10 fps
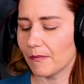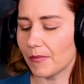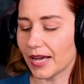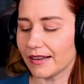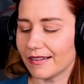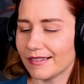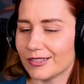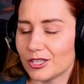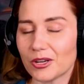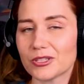but
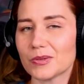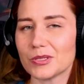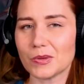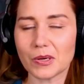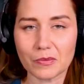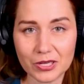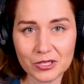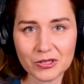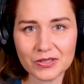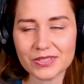she also is doing
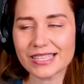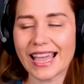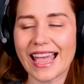originals